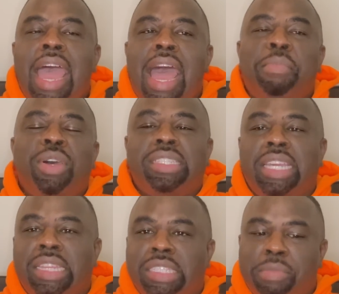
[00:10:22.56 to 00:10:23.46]
going to
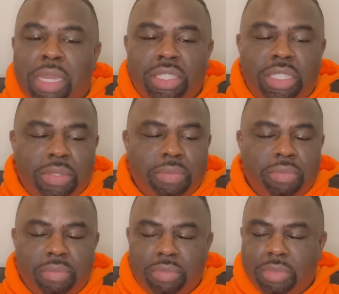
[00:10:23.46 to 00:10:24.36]
say this much.
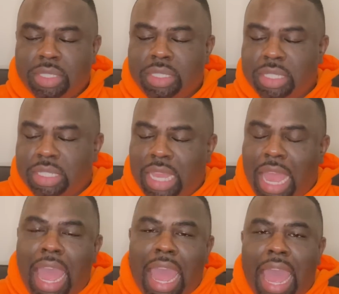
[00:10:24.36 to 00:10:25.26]

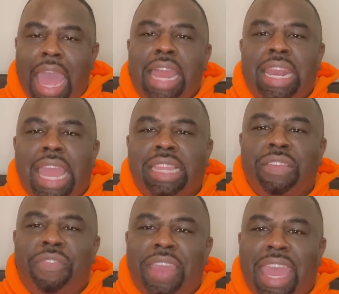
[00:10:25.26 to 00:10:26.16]
I like the
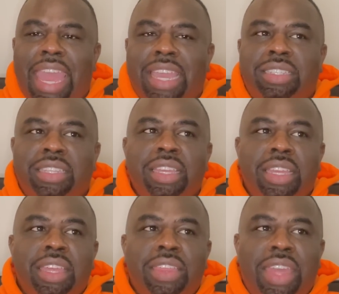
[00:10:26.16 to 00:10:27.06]
fact
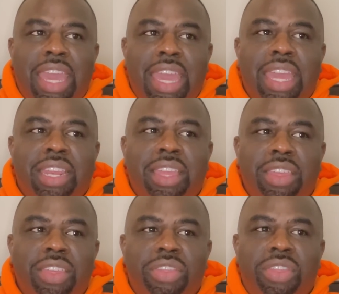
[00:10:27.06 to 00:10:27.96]
that
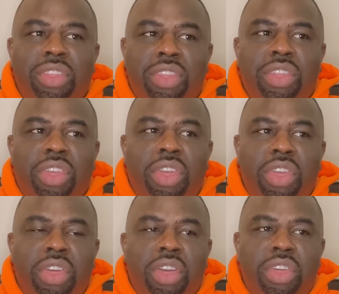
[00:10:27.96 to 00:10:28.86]

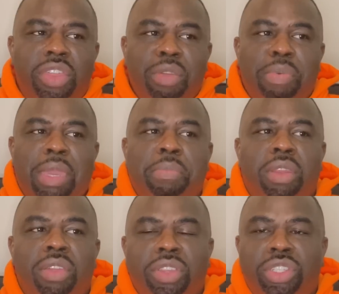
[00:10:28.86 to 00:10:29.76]
the people
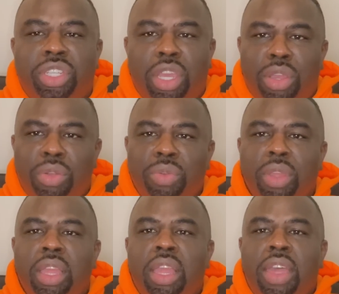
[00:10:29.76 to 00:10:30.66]
on this show,
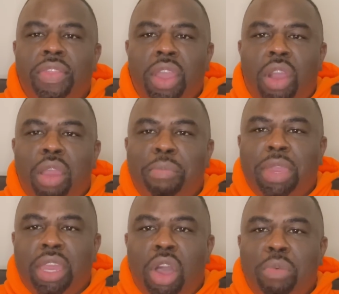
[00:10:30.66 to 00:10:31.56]
they are
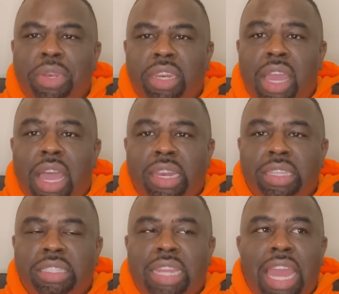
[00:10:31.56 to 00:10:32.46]
being open and
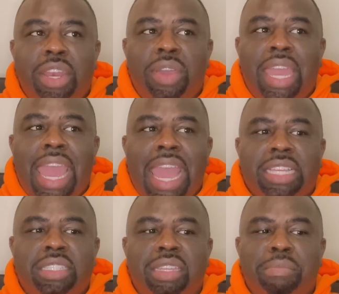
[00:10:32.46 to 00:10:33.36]
honest. I know it
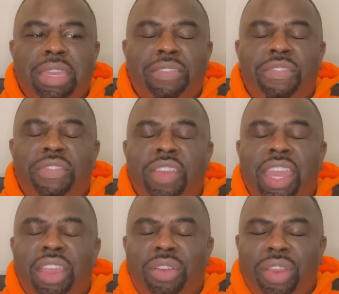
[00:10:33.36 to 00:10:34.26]
has to be
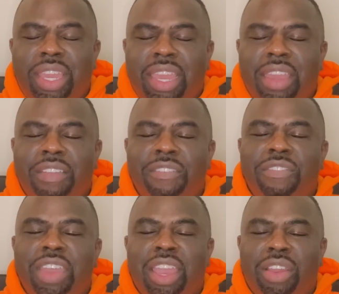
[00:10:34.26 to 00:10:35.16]
very,
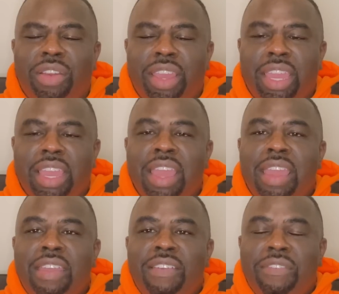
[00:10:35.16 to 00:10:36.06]
very,
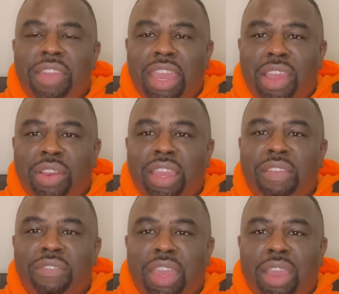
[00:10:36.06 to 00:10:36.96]
very,
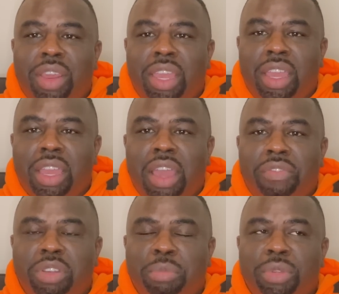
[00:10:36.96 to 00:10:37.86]
very
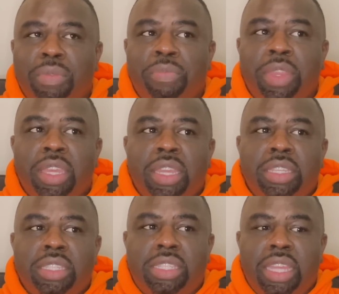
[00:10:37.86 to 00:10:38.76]
uncomfortable
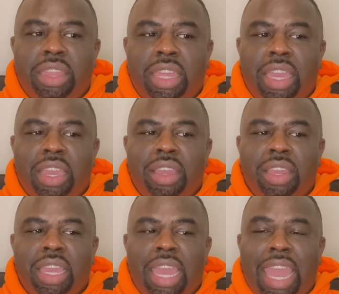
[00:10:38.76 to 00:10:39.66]
to sit
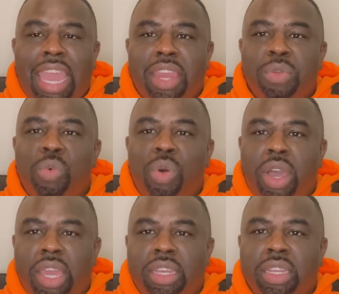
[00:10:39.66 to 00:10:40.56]
there and,
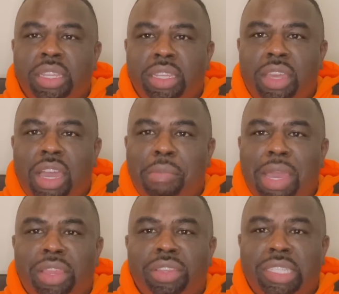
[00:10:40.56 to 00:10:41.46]
one, talk
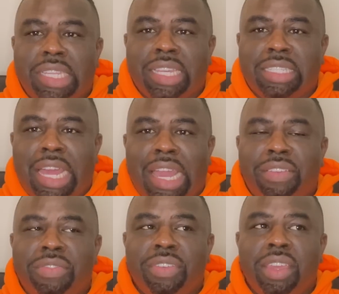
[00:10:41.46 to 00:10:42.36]
about your sex
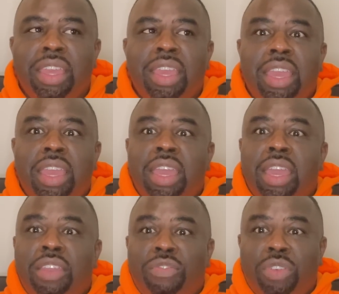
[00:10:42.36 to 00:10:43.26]
life
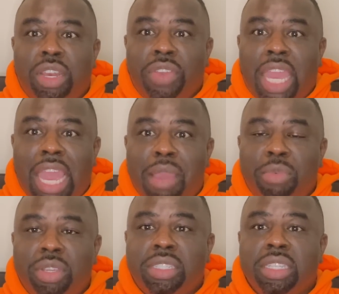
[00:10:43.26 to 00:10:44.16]
in front of
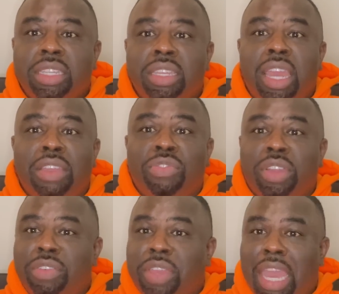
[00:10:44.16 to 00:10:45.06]
cameras, in
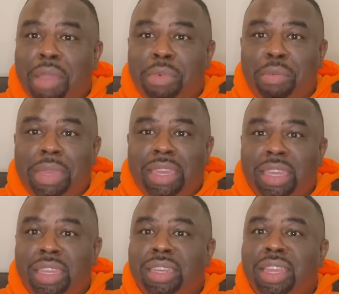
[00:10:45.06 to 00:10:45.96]
front of
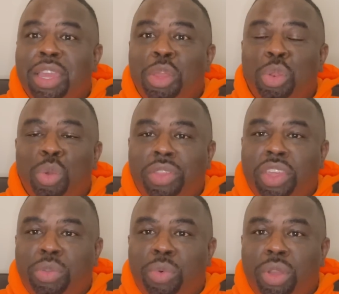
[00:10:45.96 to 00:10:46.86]
cameramen, knowing
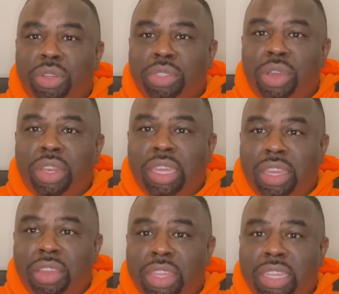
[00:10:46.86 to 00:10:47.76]
that the world is going to
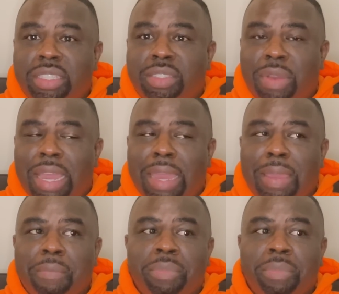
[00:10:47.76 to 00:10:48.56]
hear this, right?